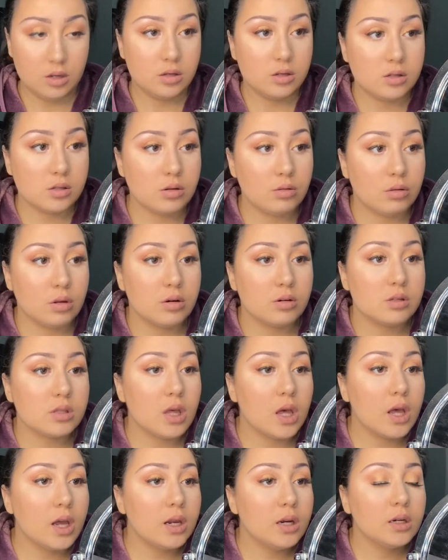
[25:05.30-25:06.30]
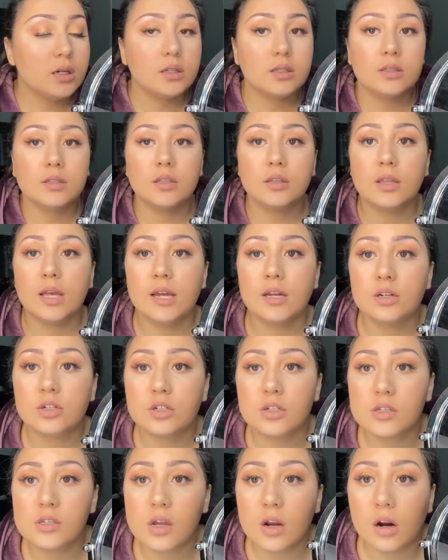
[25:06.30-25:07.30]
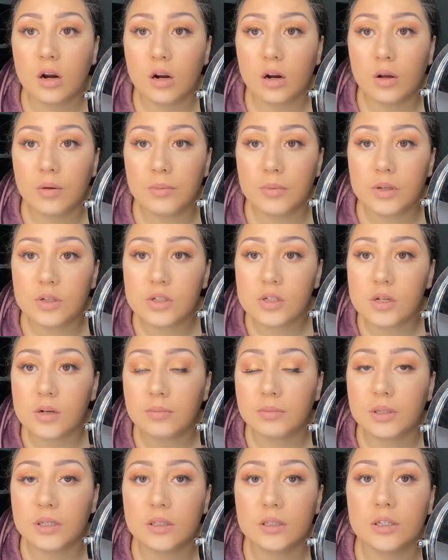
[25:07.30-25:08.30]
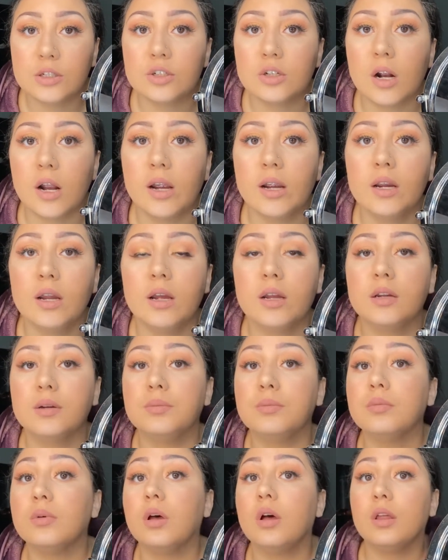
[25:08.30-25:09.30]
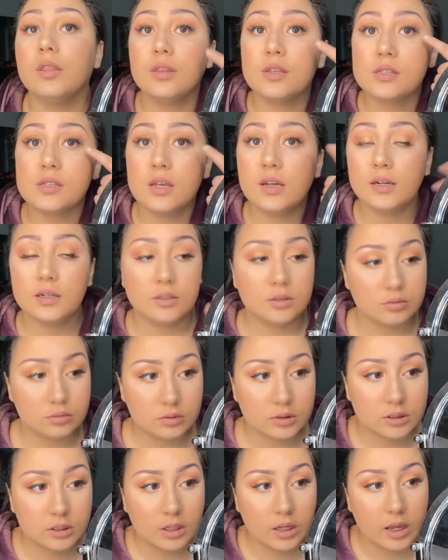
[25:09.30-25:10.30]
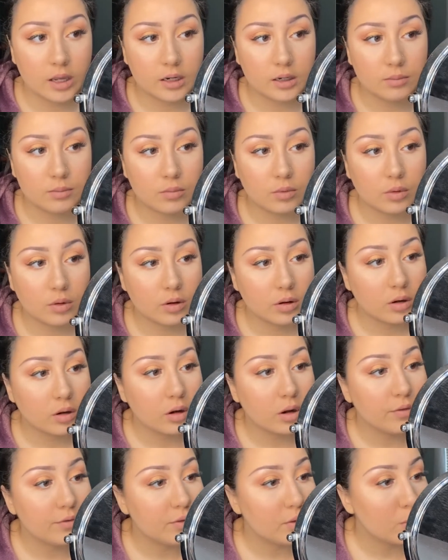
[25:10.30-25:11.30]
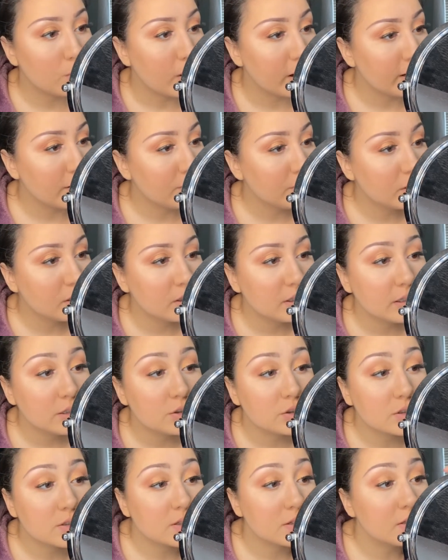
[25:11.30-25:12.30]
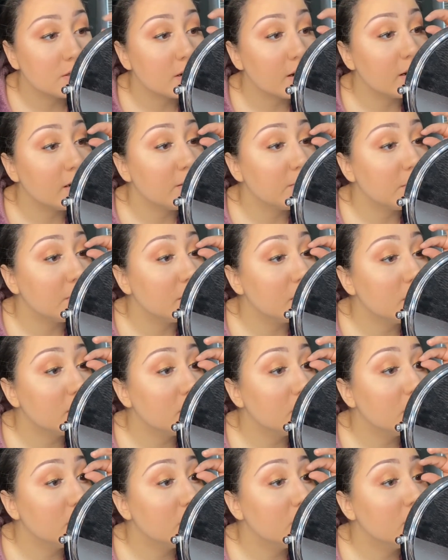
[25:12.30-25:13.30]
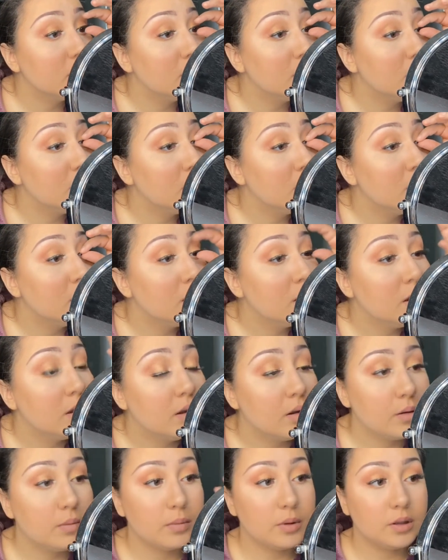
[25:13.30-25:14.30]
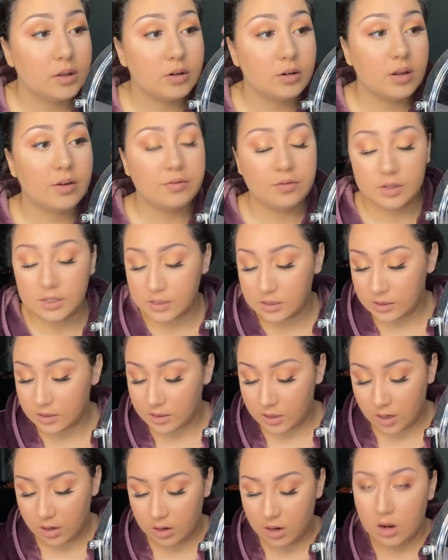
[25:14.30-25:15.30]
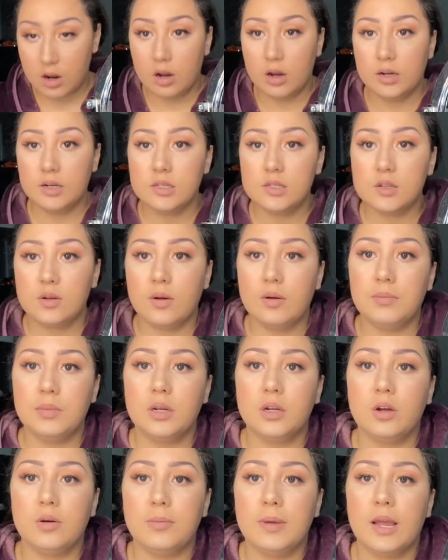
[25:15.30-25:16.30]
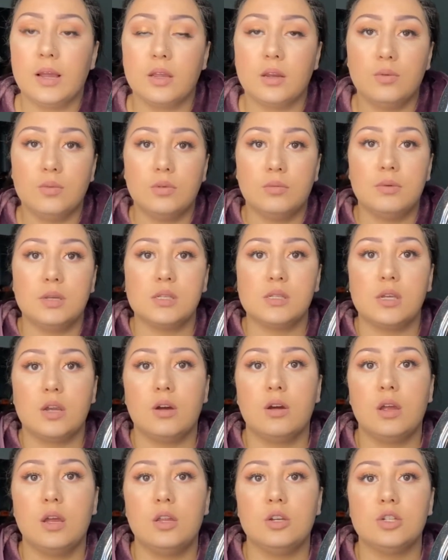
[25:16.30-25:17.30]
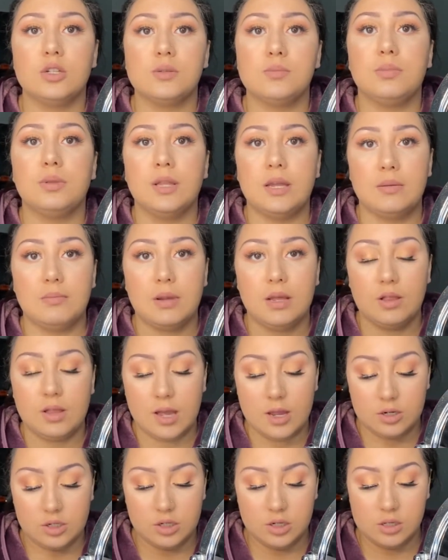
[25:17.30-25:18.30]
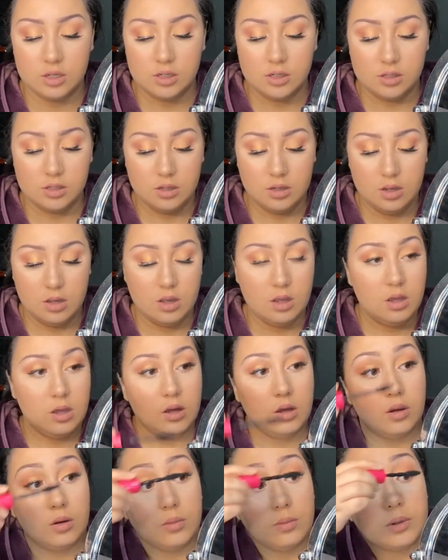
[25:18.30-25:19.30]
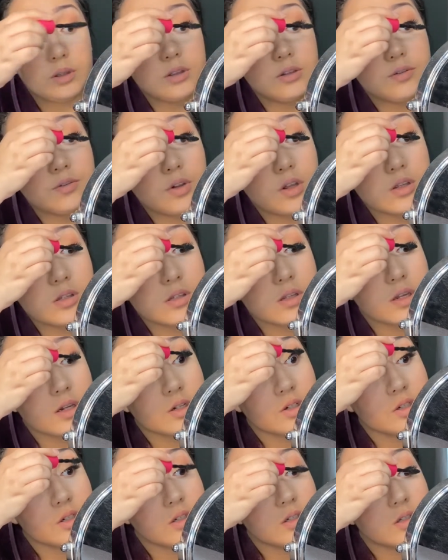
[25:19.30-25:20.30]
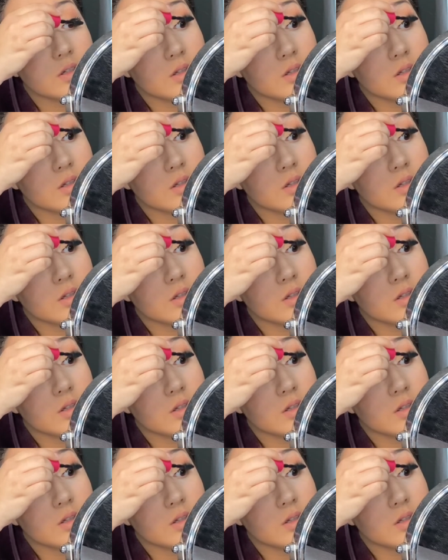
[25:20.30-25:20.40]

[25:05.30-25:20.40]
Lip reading: So there's that. The lashes are almost completely dry. I'm on this eye, I don't see any more of the white really, just a tiny bit. But they're definitely stuck on, so I'm gonna go back in with mascara and just blend my lashes with the false lashes.